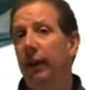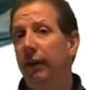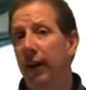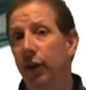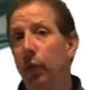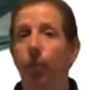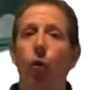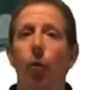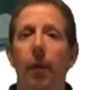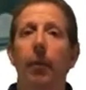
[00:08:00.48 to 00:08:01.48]
To say you
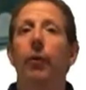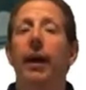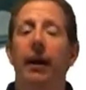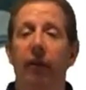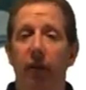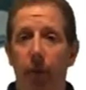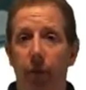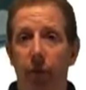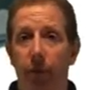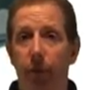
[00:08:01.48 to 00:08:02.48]
pull memory out of
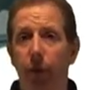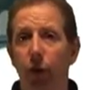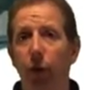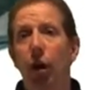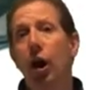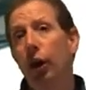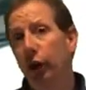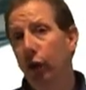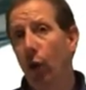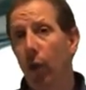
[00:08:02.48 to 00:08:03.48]
someone's computer, you
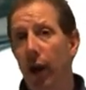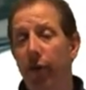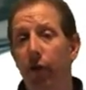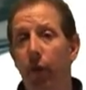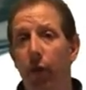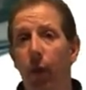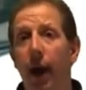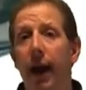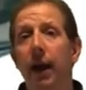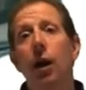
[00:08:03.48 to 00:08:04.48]
don't want to throw it
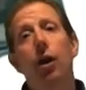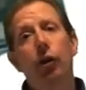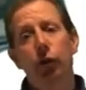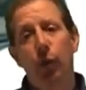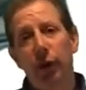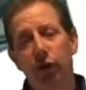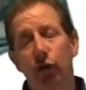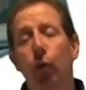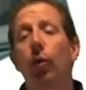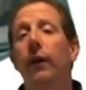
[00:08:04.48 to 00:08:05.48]
away. You want to
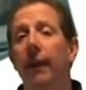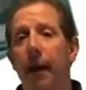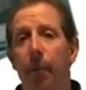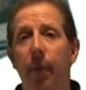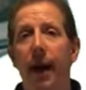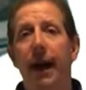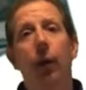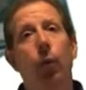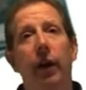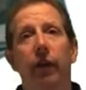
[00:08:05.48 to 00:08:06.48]
store it in that bag
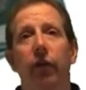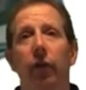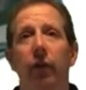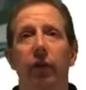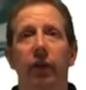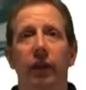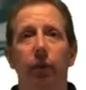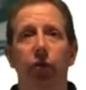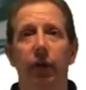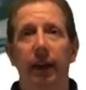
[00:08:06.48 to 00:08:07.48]
while you're servicing the
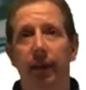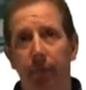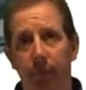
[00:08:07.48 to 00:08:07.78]
machine.